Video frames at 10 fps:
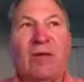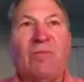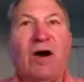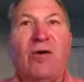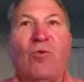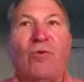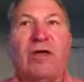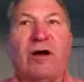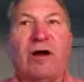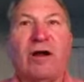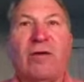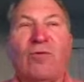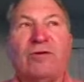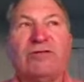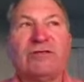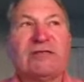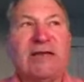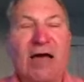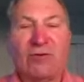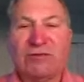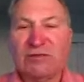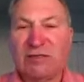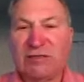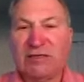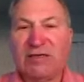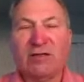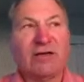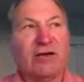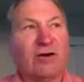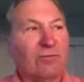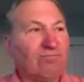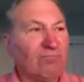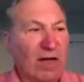but we just announced a deal here,